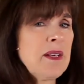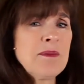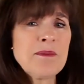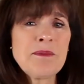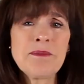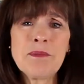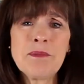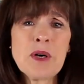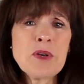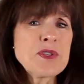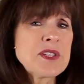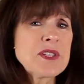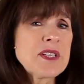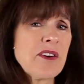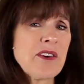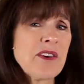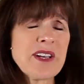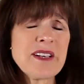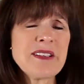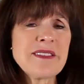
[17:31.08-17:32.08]
Most
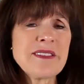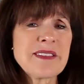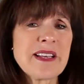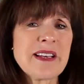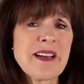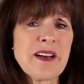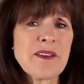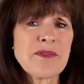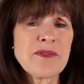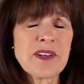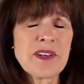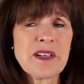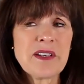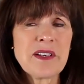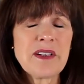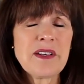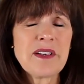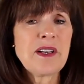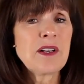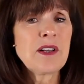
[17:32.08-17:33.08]
areas, they have
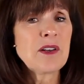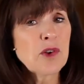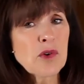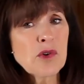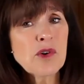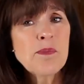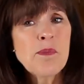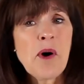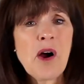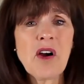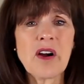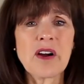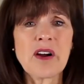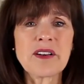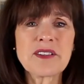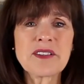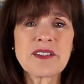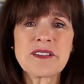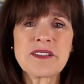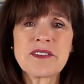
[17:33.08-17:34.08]
local
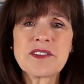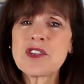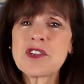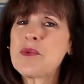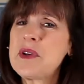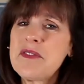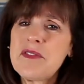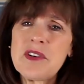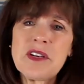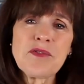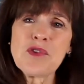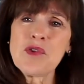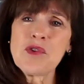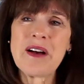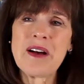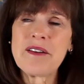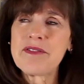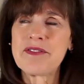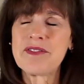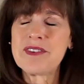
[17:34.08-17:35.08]
parks. So even if you
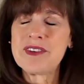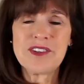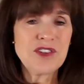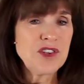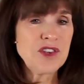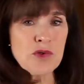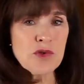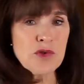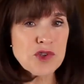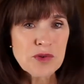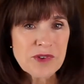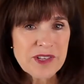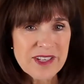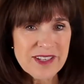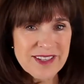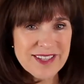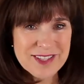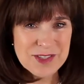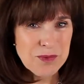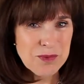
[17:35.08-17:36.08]
have no
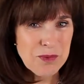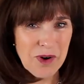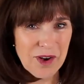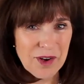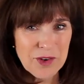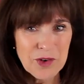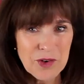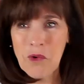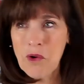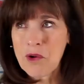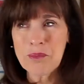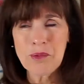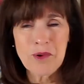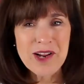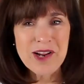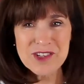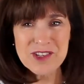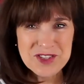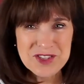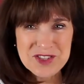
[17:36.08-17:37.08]
trees to water or
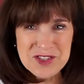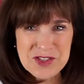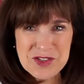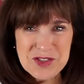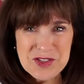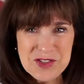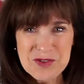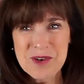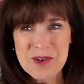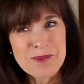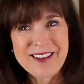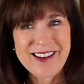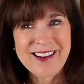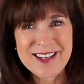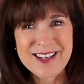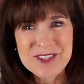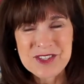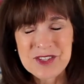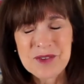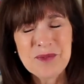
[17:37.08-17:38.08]
branches to trim like
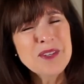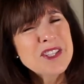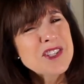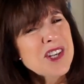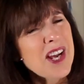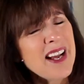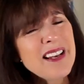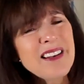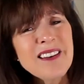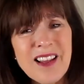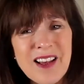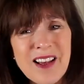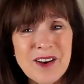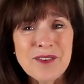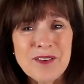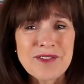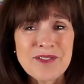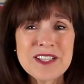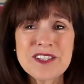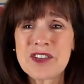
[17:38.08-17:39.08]
I do, which I
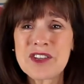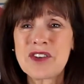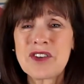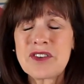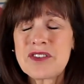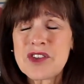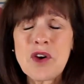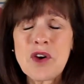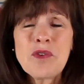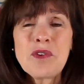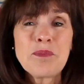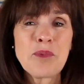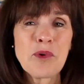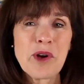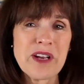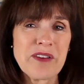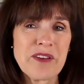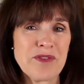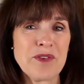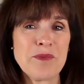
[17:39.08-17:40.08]
love, it's a total
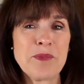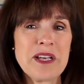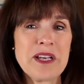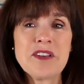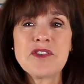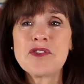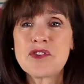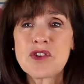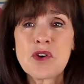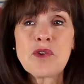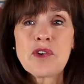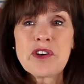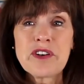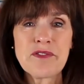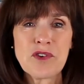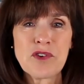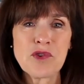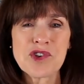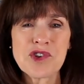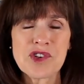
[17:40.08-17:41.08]
break for me, a total
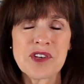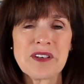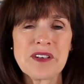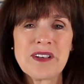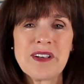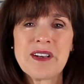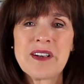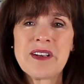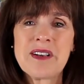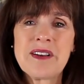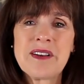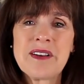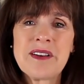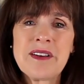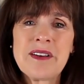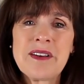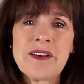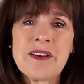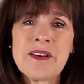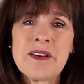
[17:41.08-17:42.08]
diversion,
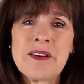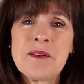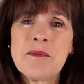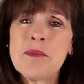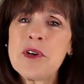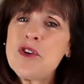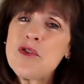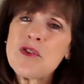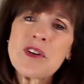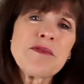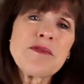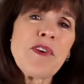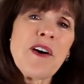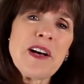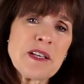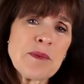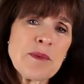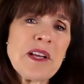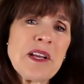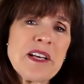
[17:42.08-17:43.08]
but you can
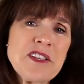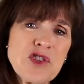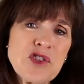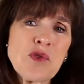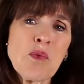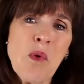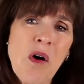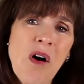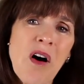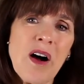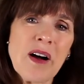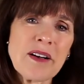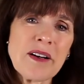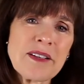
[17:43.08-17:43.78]
find a place to walk.